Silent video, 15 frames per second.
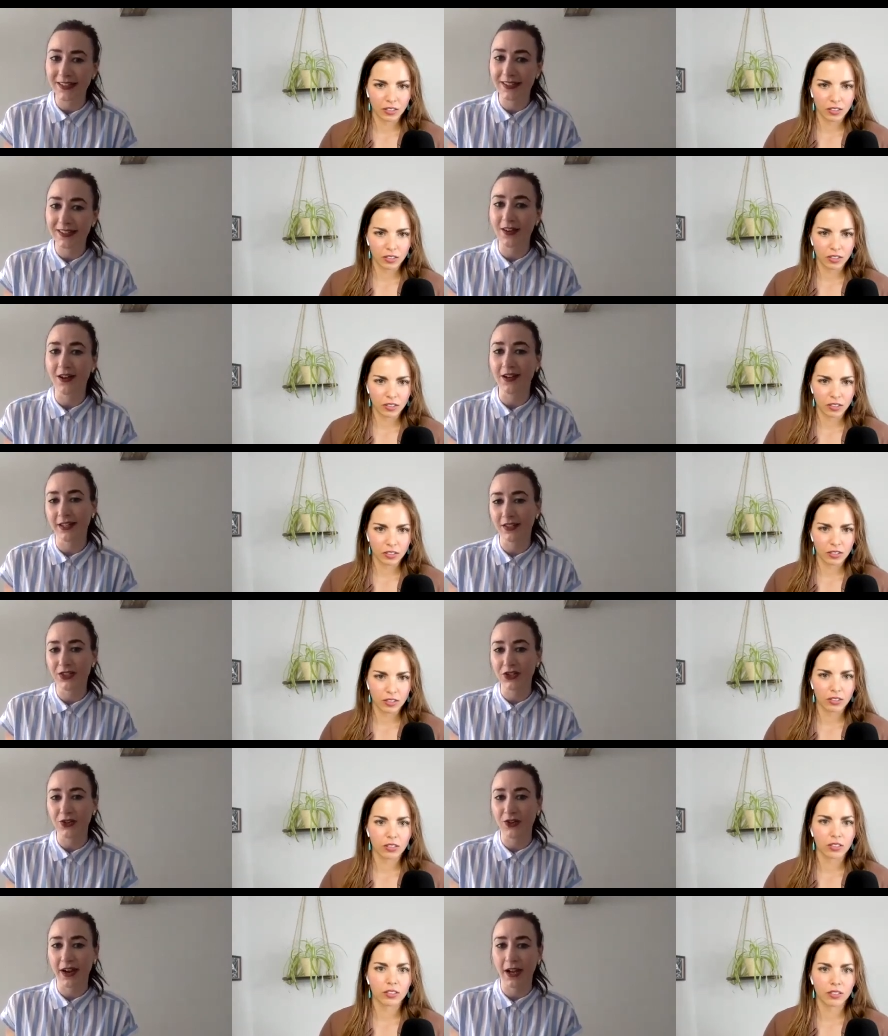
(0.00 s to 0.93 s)
Speaker 1: on
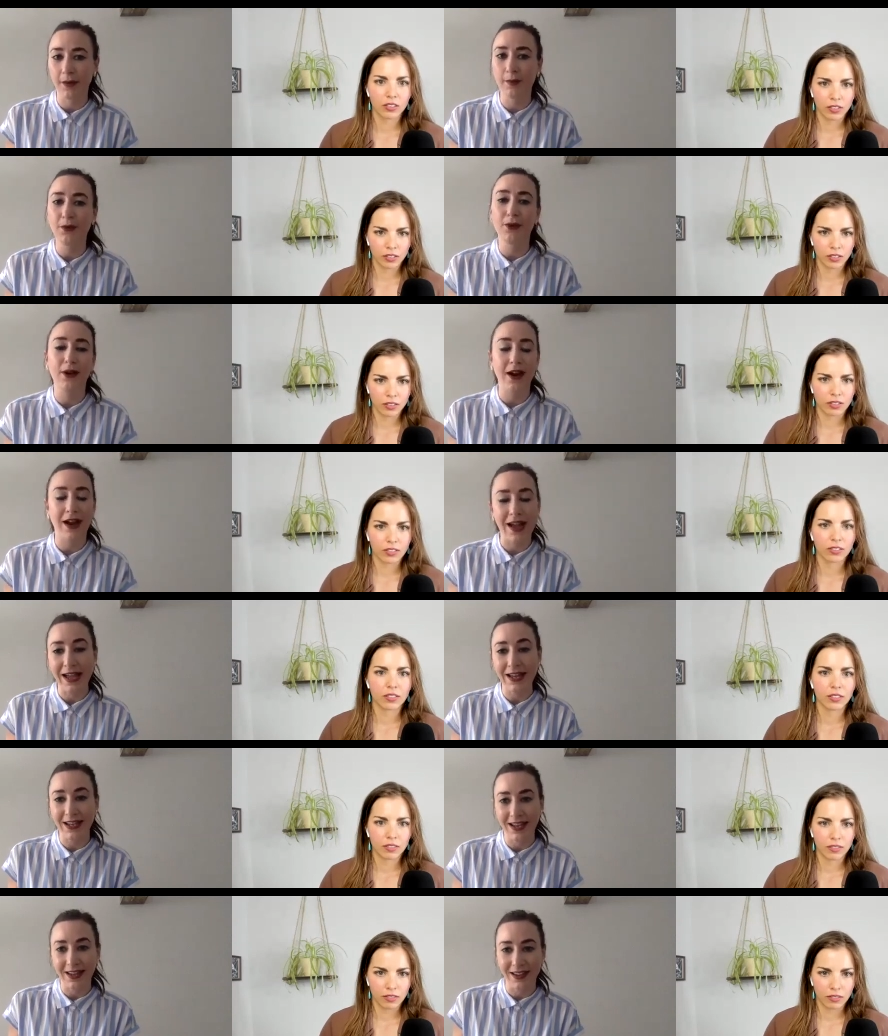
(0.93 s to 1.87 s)
Instagram or at
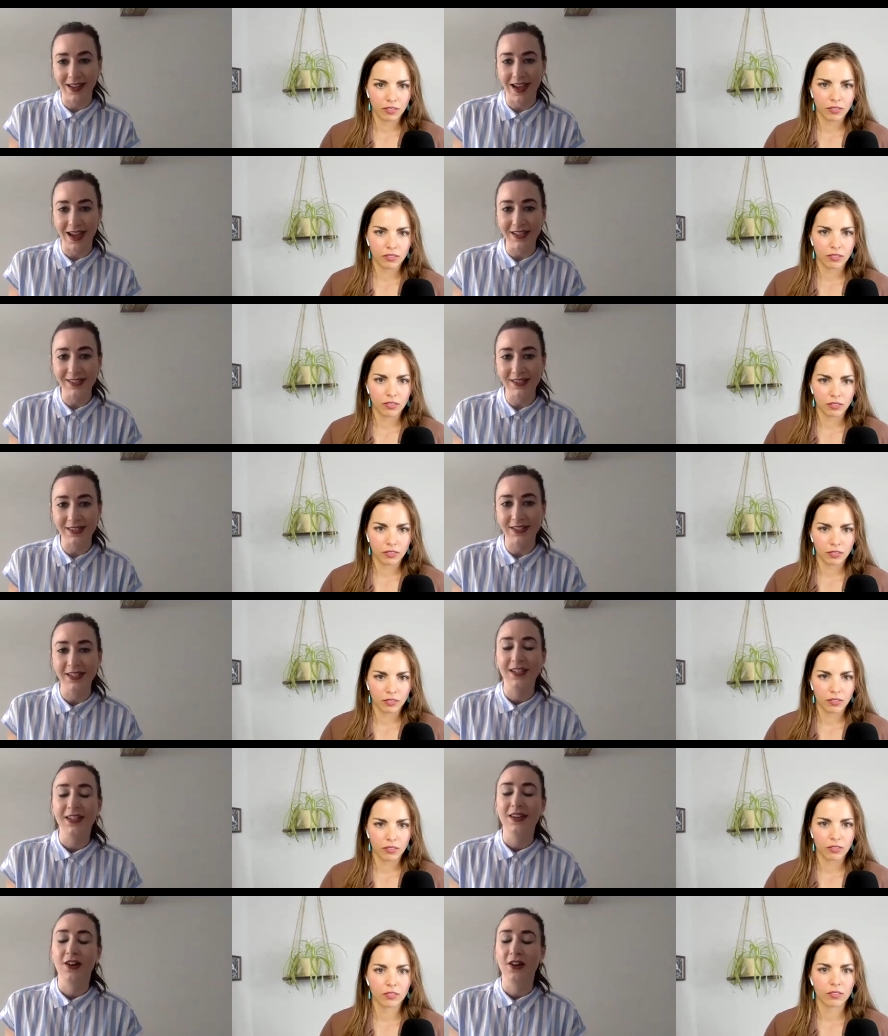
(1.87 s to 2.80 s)
Acast
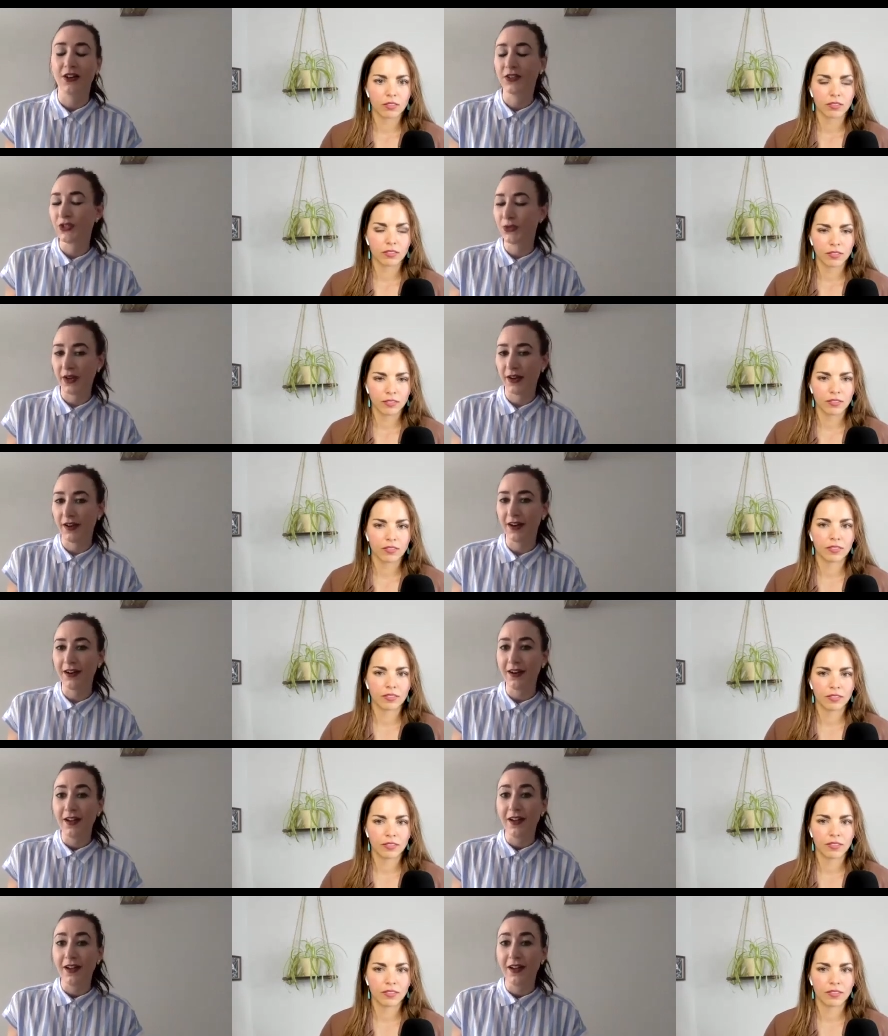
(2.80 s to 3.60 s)
on Twitter.